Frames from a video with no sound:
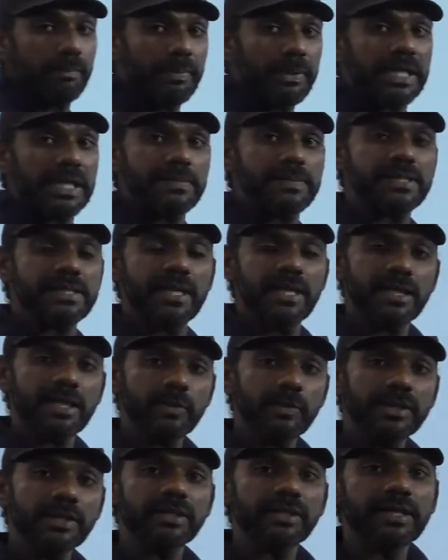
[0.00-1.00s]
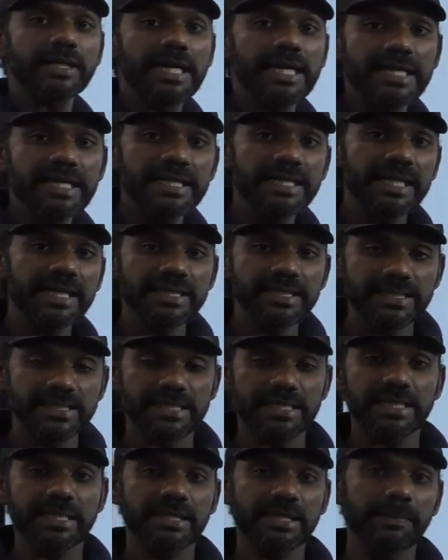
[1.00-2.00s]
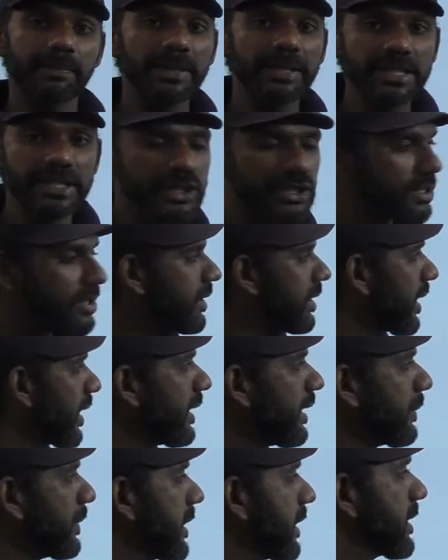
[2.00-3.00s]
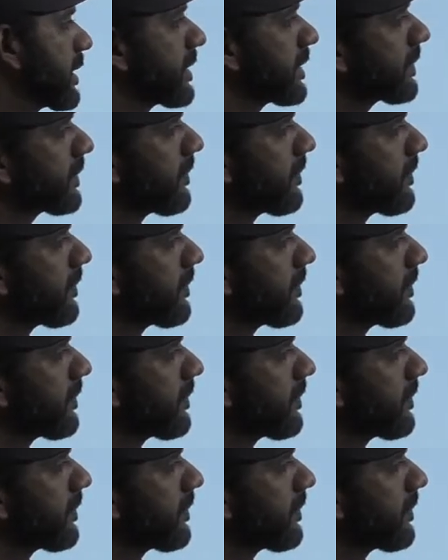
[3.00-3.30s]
becomes an error with redundancy, repetition, eliminated.